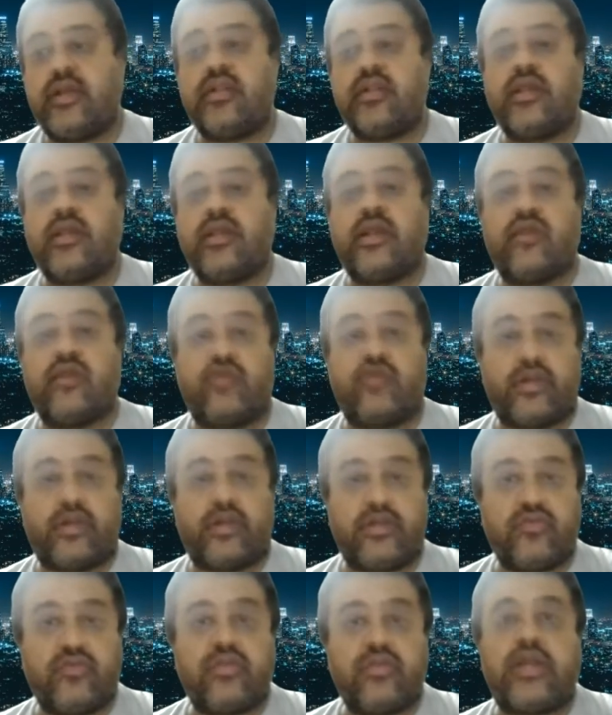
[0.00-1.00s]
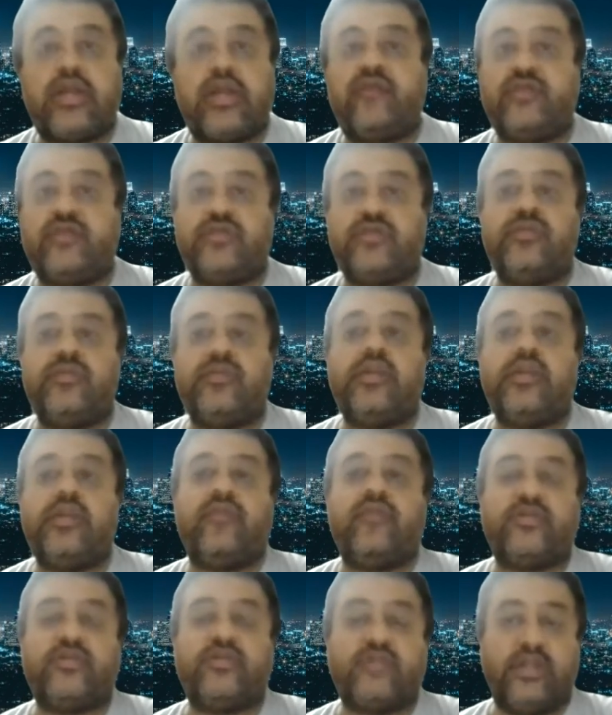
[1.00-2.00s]
they can quickly do that, which
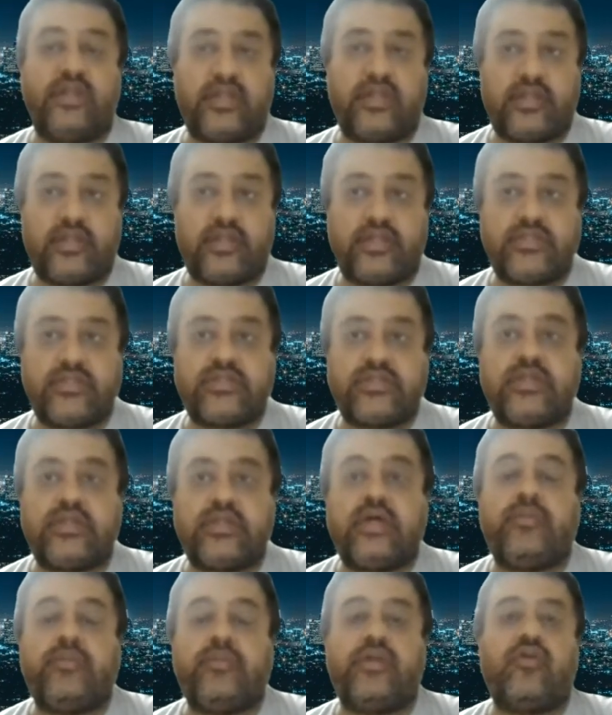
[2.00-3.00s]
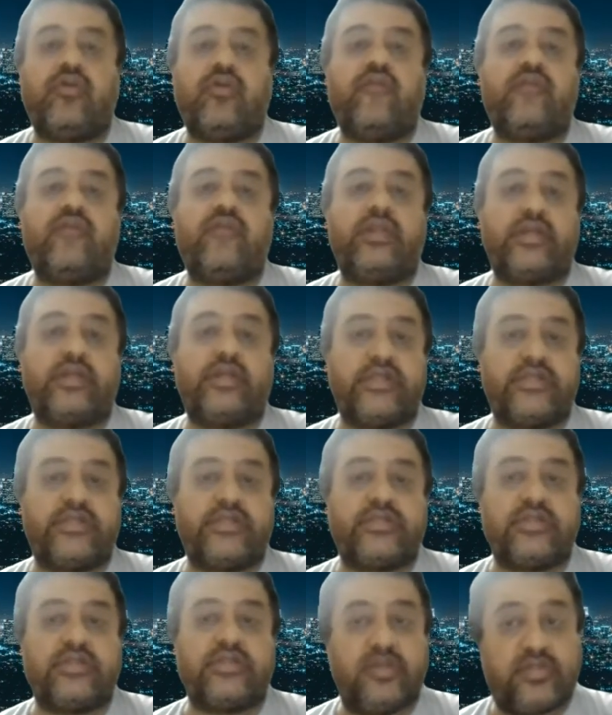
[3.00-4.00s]
will increase a bit of
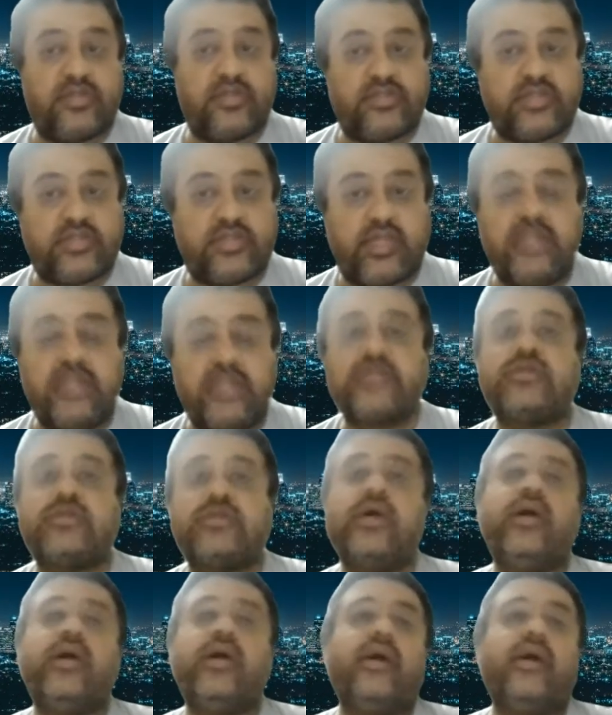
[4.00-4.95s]
increased sales.